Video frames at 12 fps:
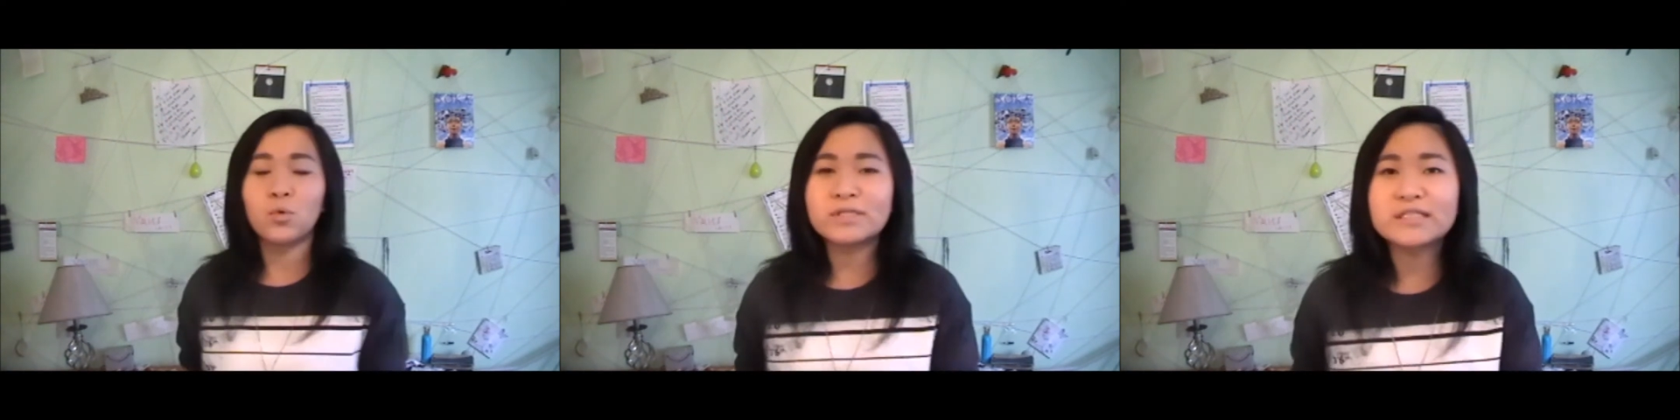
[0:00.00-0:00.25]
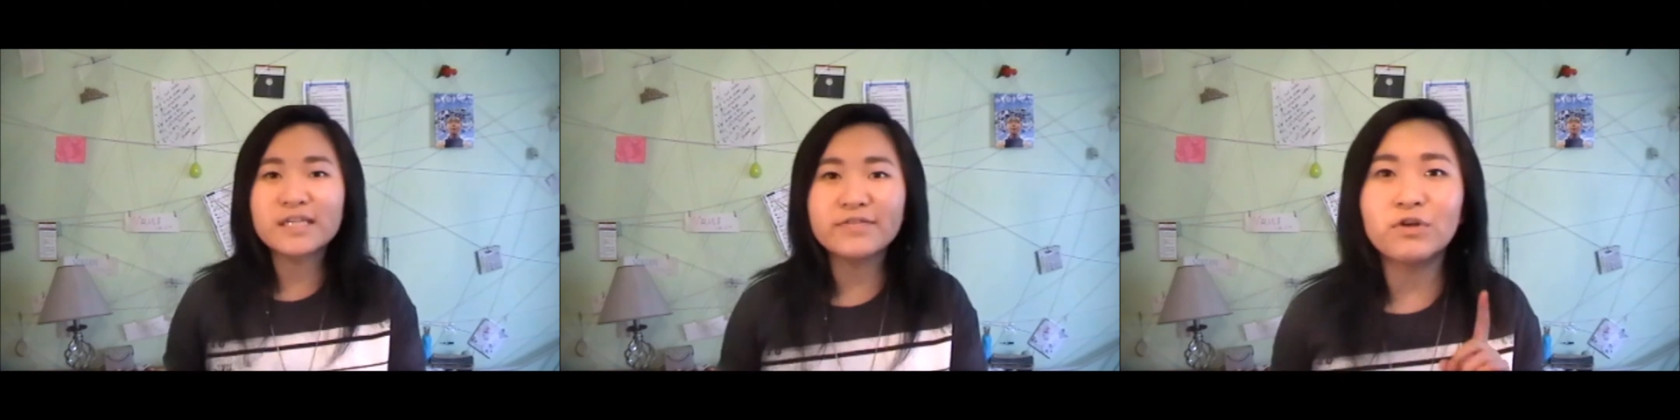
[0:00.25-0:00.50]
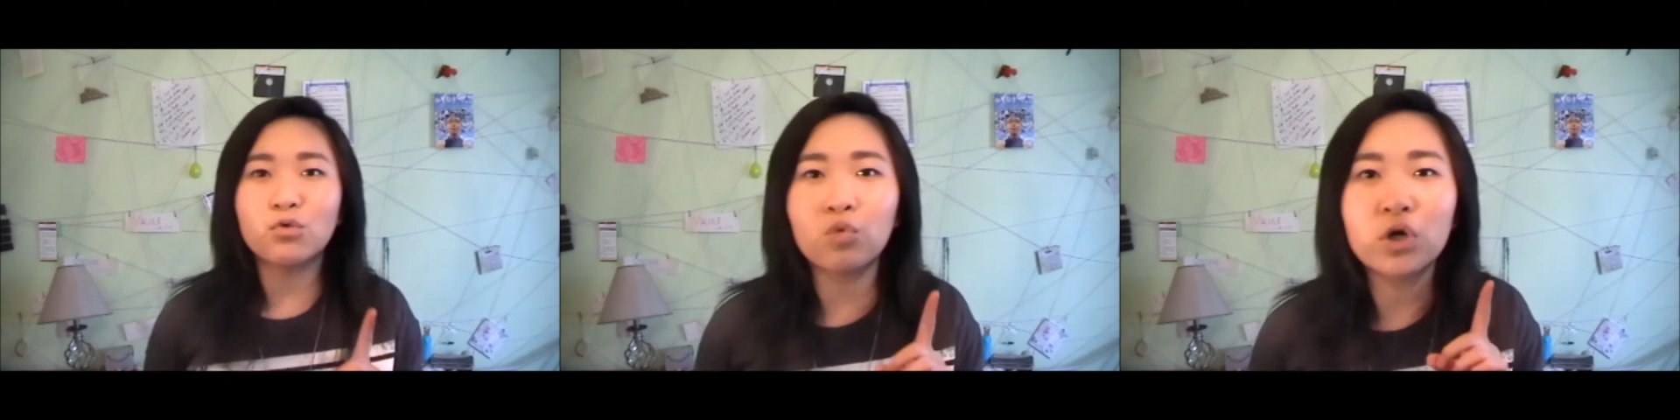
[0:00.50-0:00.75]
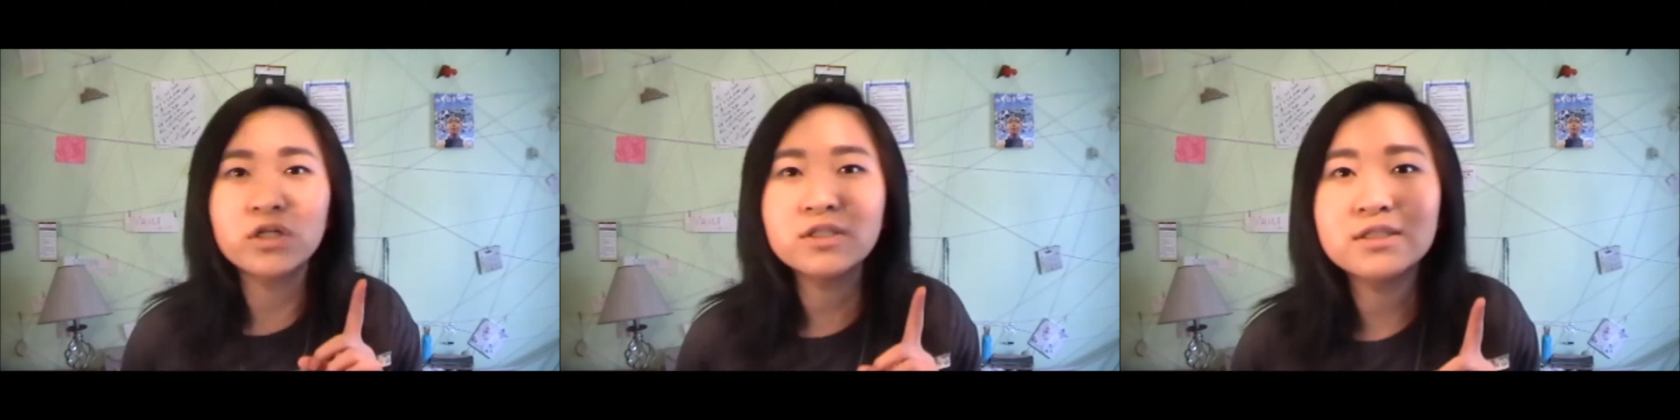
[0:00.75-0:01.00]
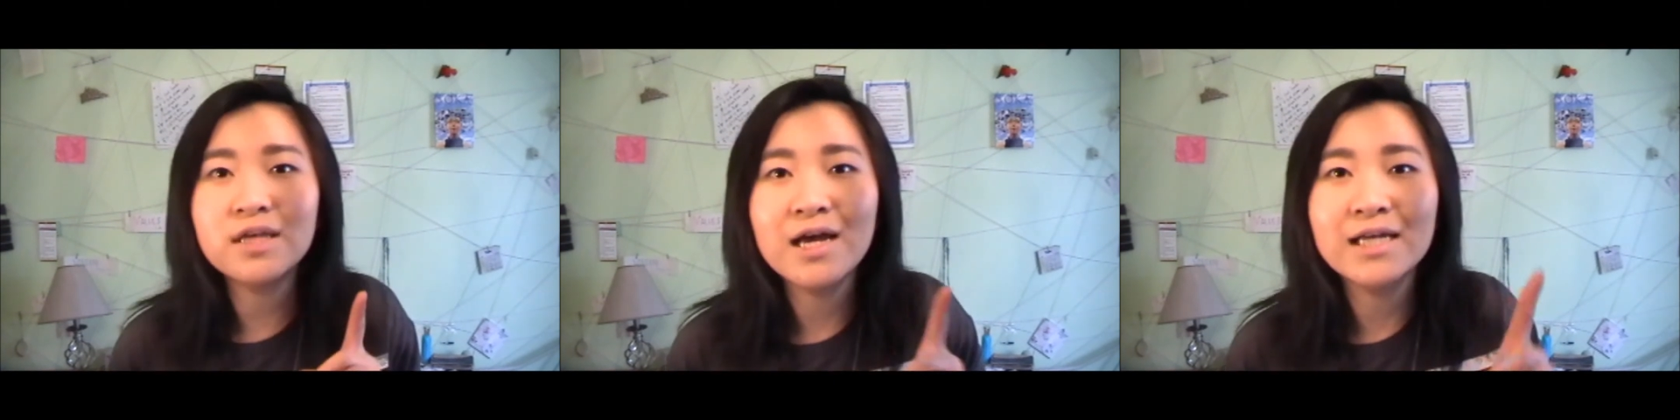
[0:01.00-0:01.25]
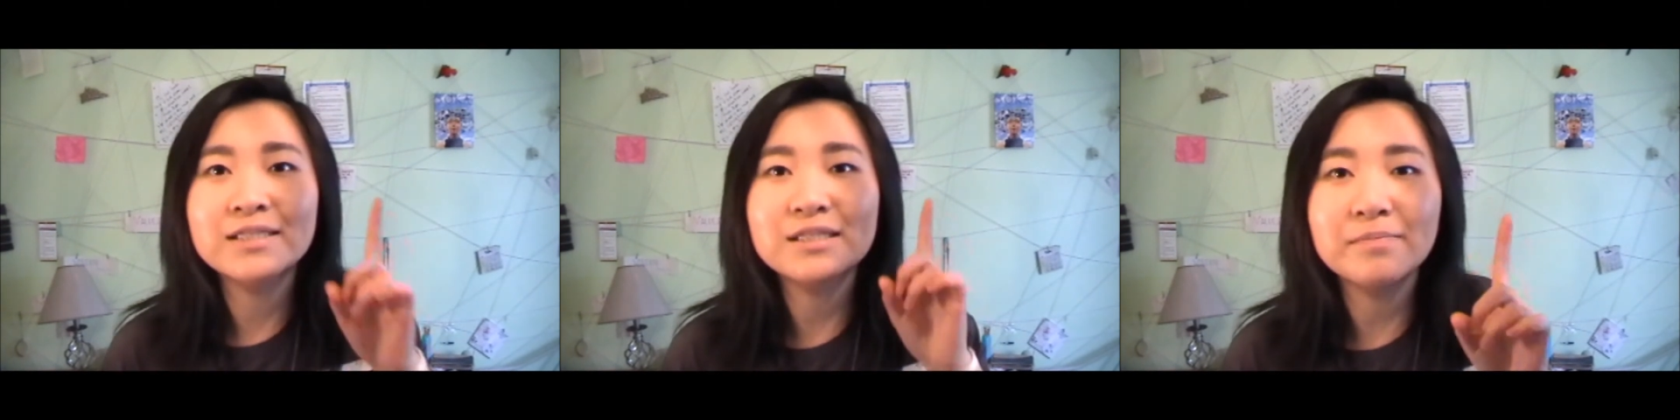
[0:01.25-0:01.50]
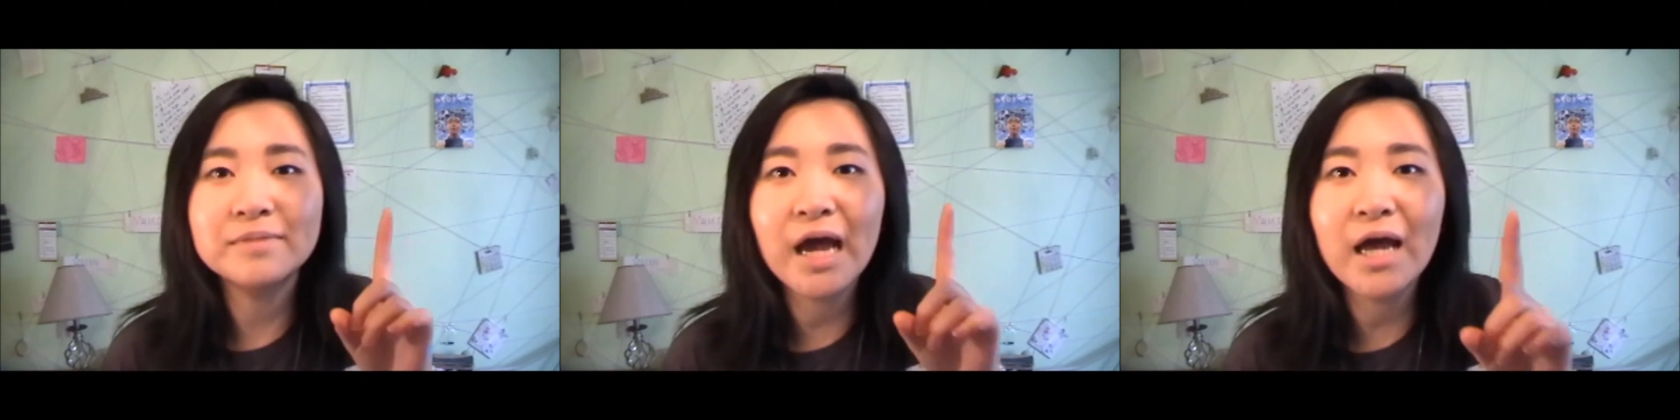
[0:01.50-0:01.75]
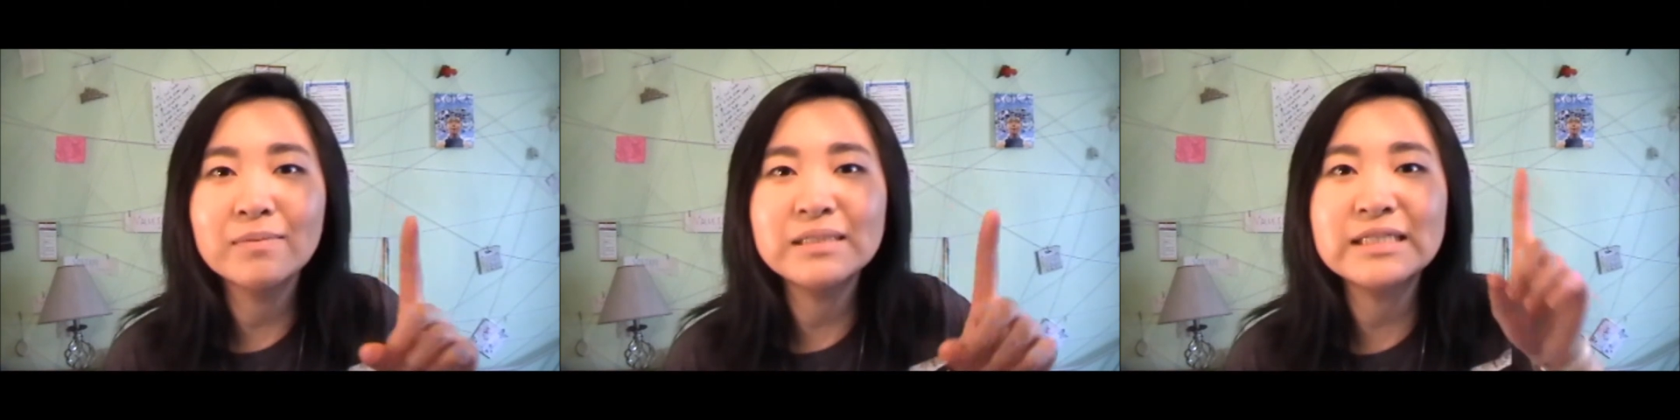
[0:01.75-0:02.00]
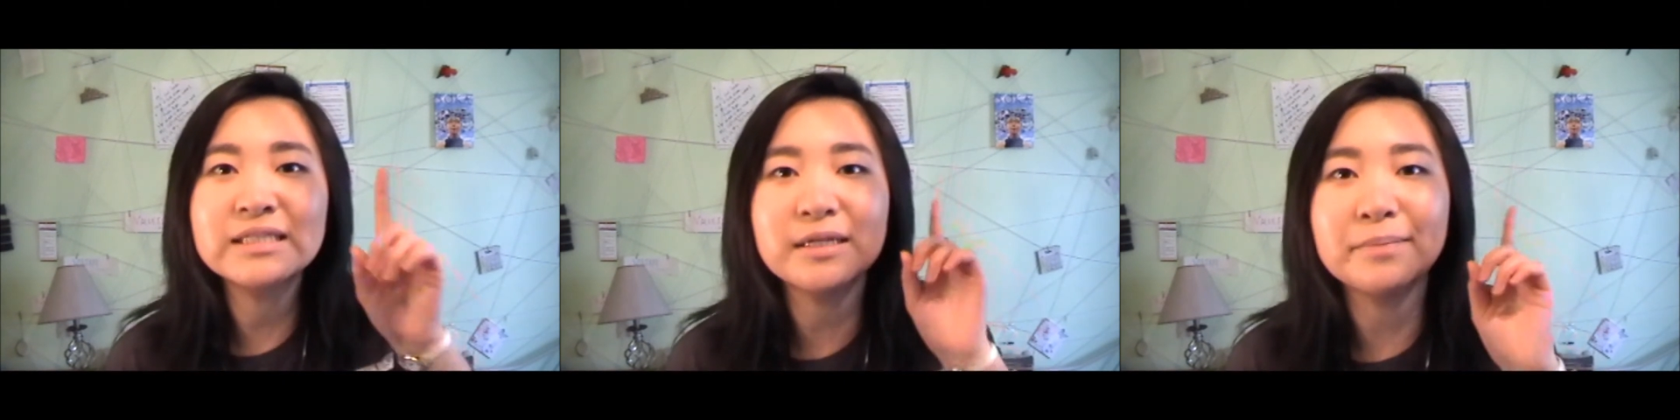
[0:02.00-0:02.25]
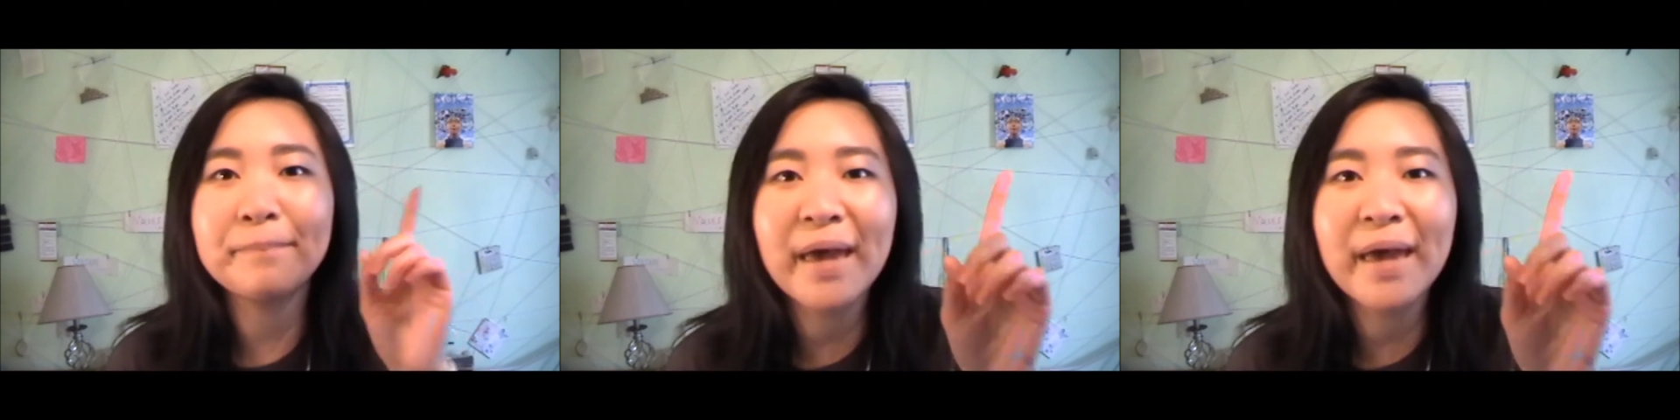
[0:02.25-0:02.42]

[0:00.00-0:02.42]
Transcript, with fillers: What's even worse, sometimes it's in